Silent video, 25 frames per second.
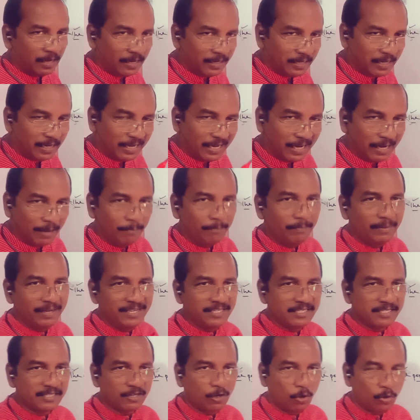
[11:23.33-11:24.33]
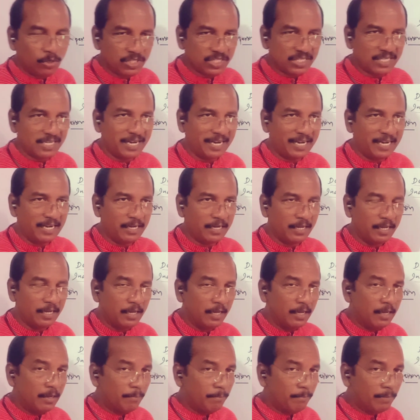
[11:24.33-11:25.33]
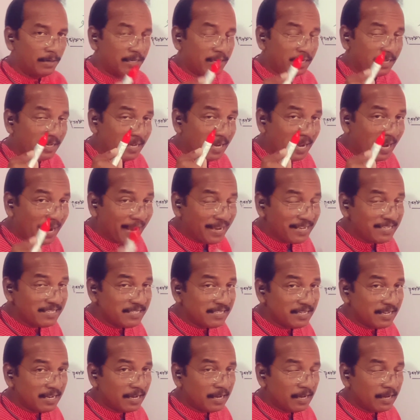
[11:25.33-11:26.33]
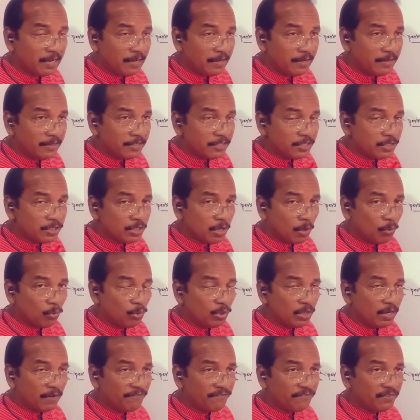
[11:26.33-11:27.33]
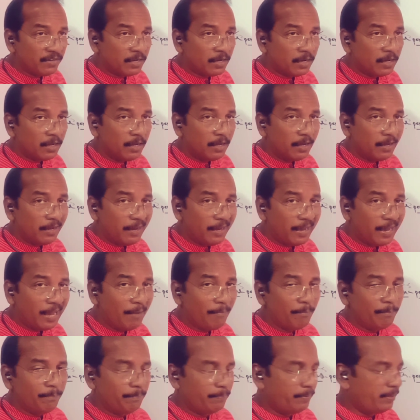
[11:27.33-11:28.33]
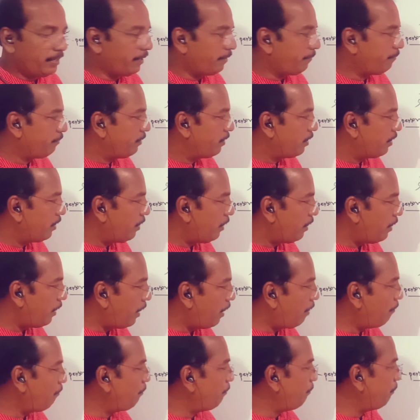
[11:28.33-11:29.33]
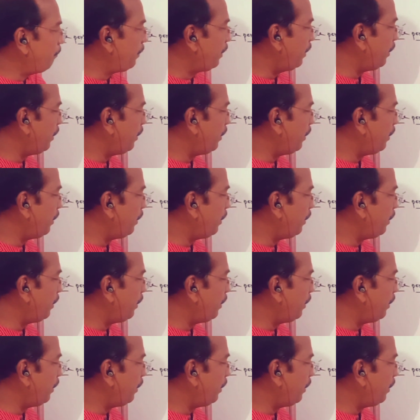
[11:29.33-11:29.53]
letter M is consonant, but it has the sound of MP, M,